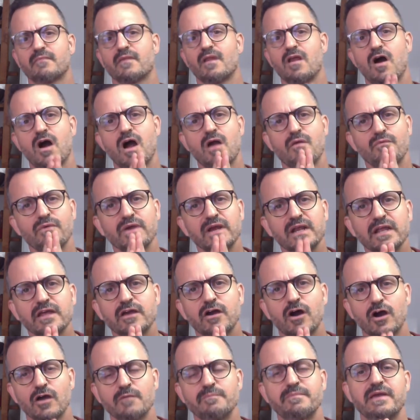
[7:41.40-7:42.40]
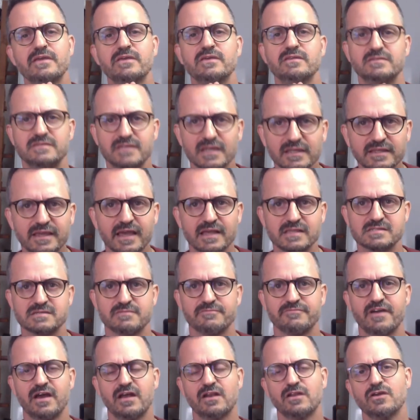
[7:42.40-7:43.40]
I really hope that you did get
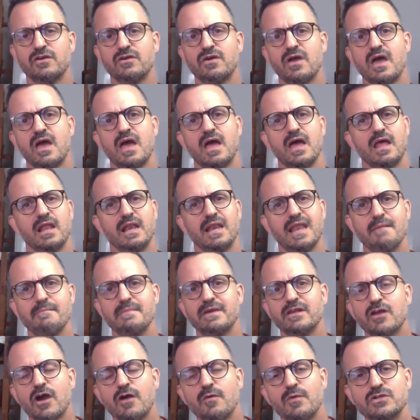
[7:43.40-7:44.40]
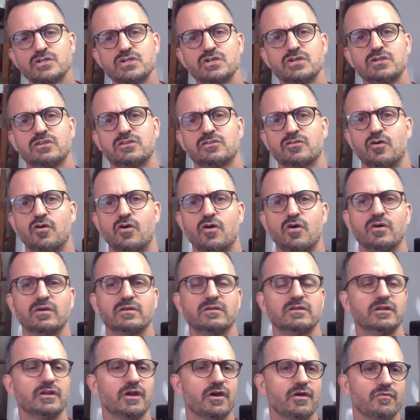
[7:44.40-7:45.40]
some value. Let me know what you thought.
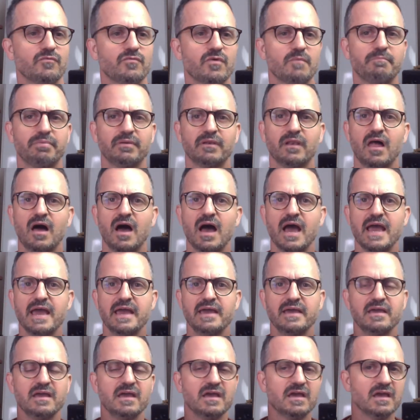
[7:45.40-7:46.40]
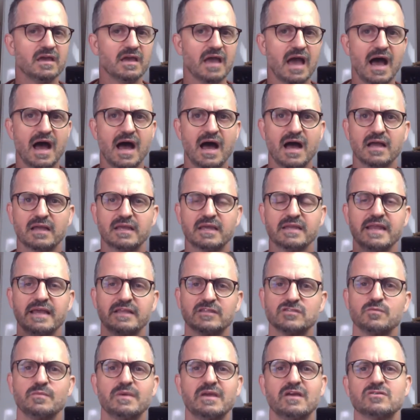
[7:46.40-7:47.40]
Reply, connect
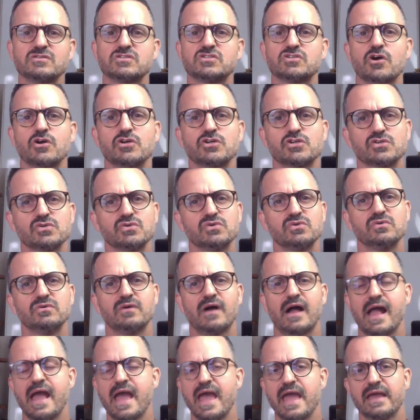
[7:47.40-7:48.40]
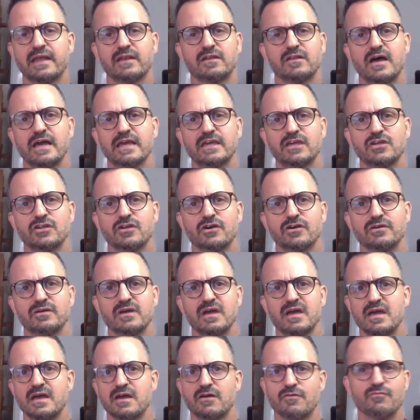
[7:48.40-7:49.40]
to me on social, and
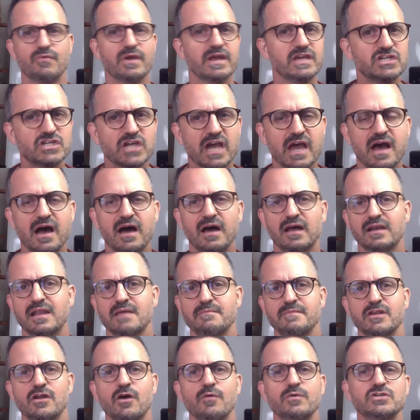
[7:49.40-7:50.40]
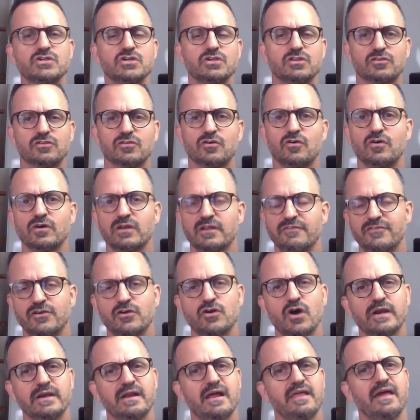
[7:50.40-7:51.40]
reach out. Let me know what you thought. If you've
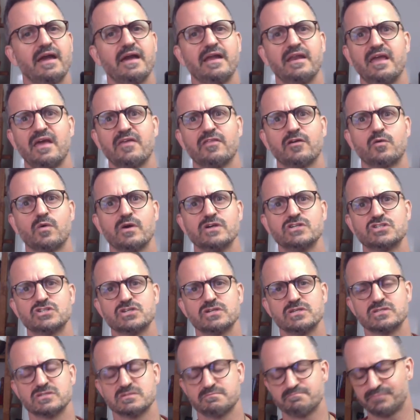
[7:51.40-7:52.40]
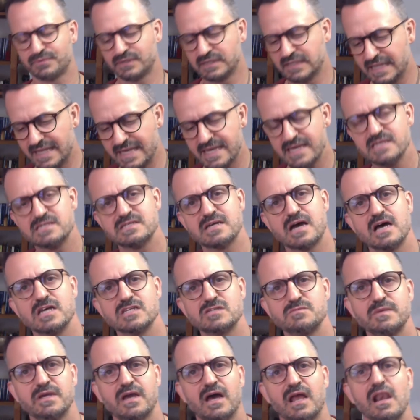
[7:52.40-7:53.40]
got any other questions, please
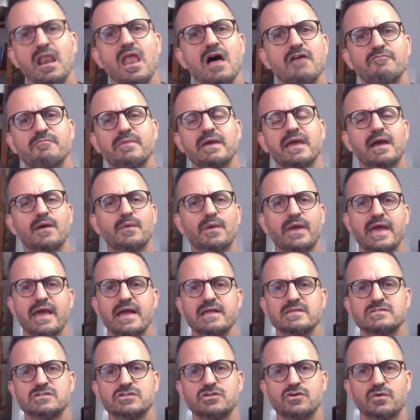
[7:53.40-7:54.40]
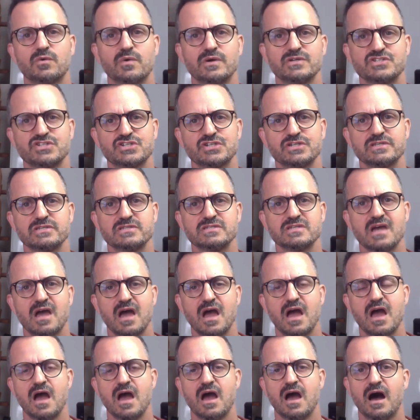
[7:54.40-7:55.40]
ask me. I love being able to answer your questions.
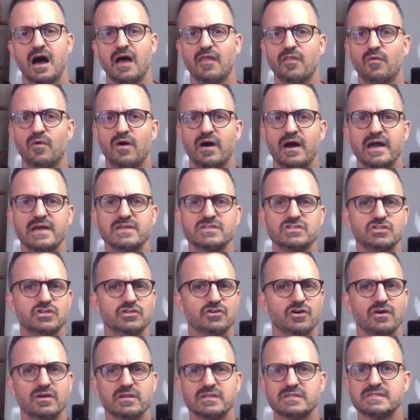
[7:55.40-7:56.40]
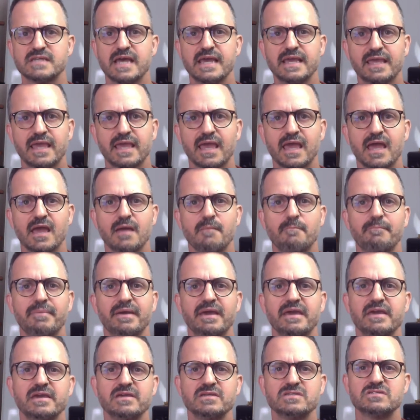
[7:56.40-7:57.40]
Otherwise, take care,
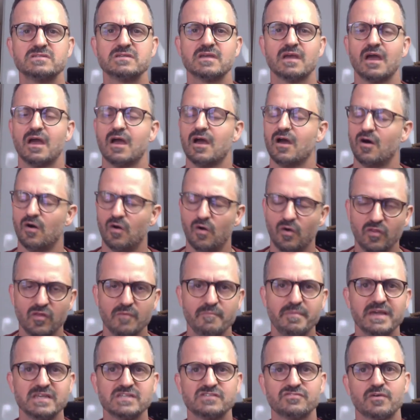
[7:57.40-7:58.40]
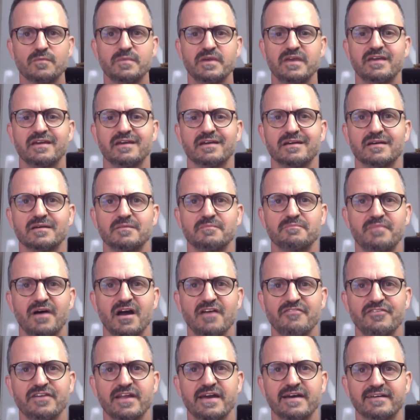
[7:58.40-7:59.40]
peace, all the best from here. Bye
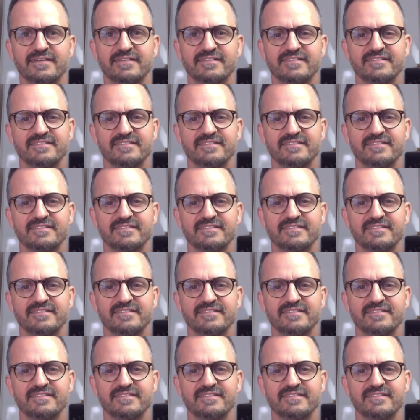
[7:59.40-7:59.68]
for now.